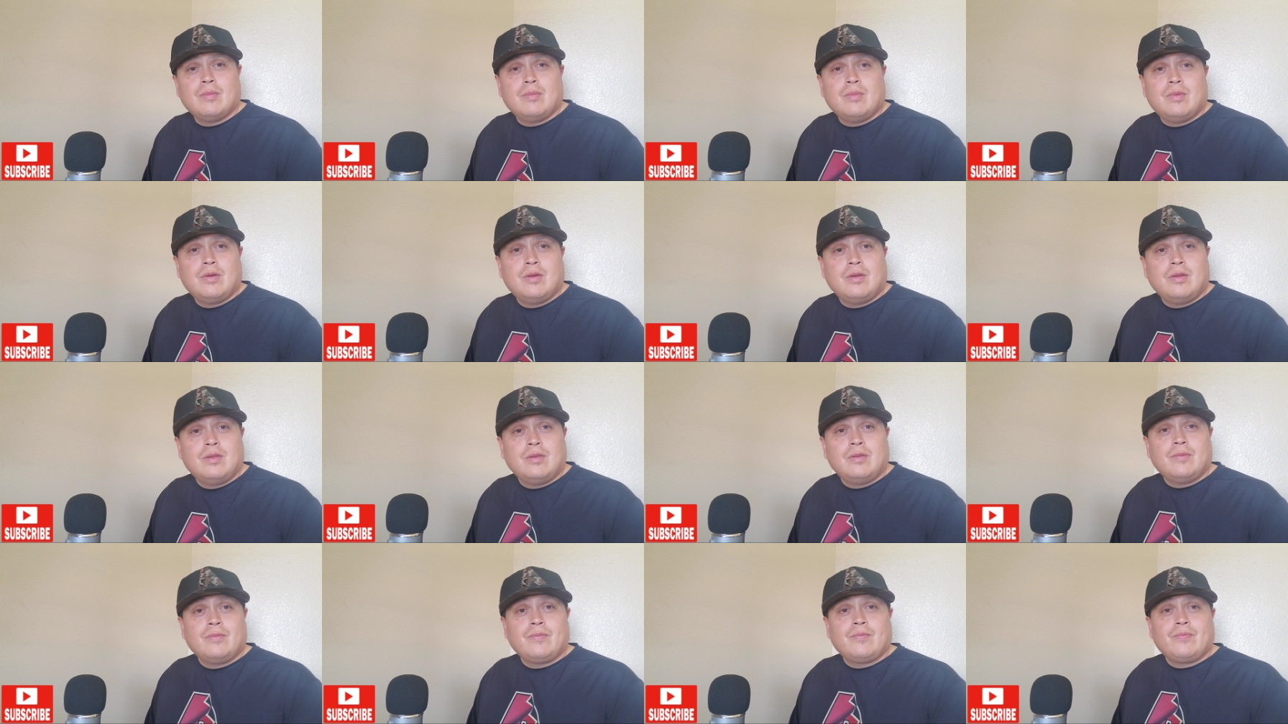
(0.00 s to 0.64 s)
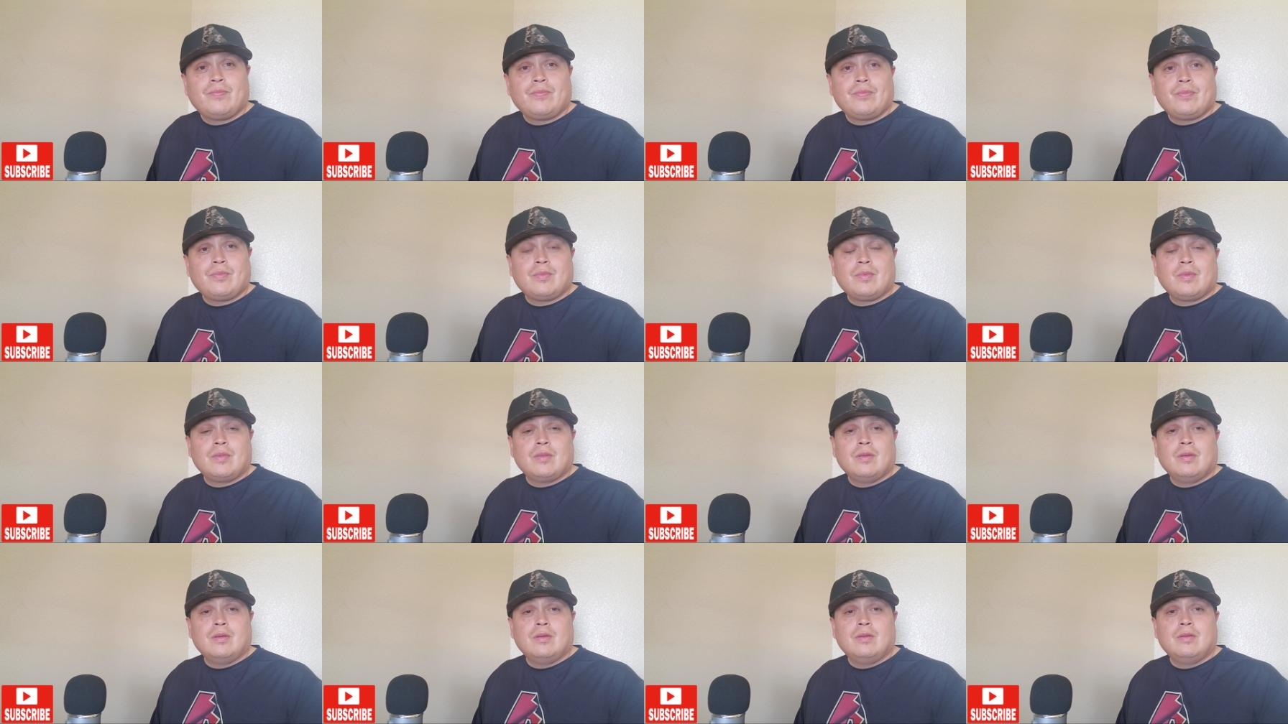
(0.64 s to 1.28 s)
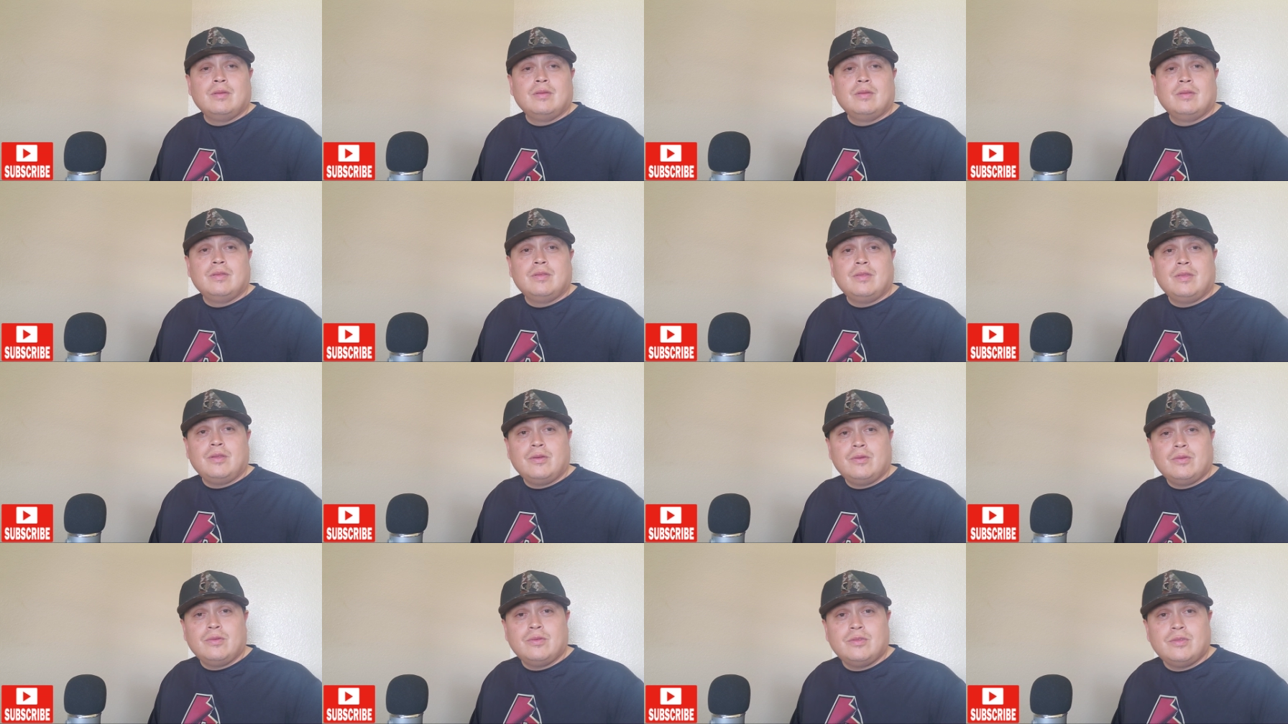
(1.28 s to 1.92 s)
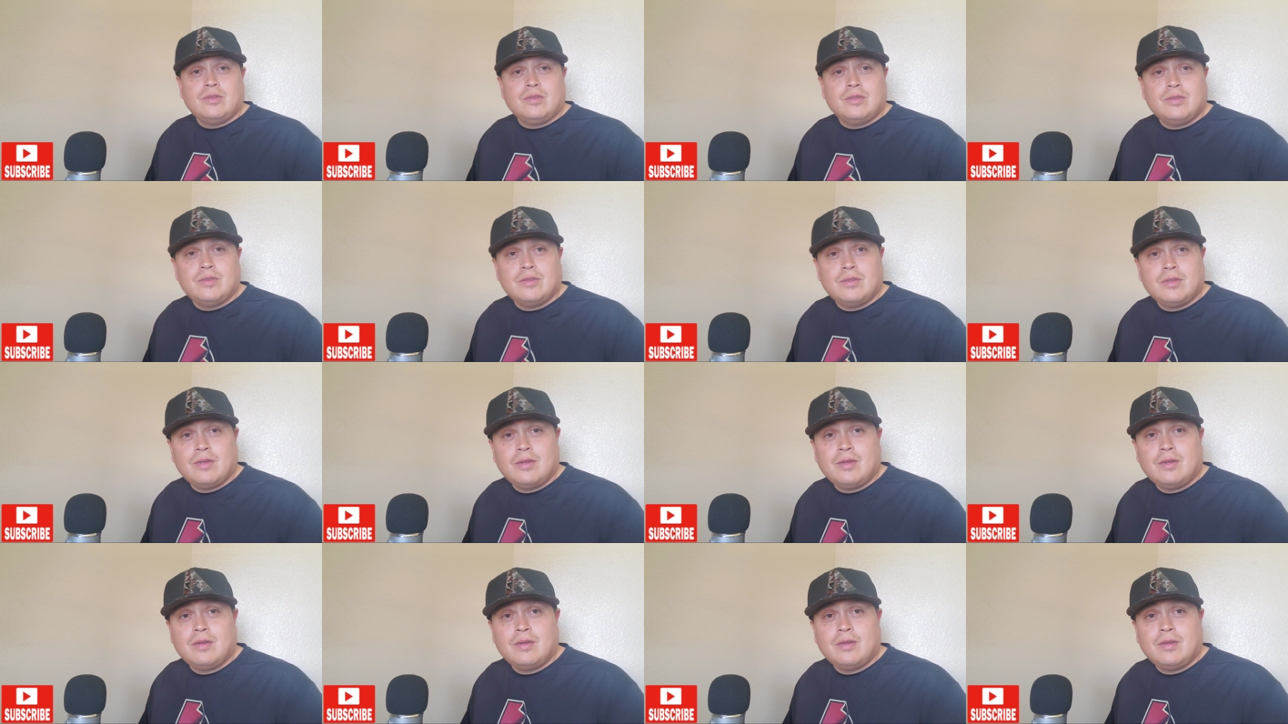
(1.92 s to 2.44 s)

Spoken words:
But there was this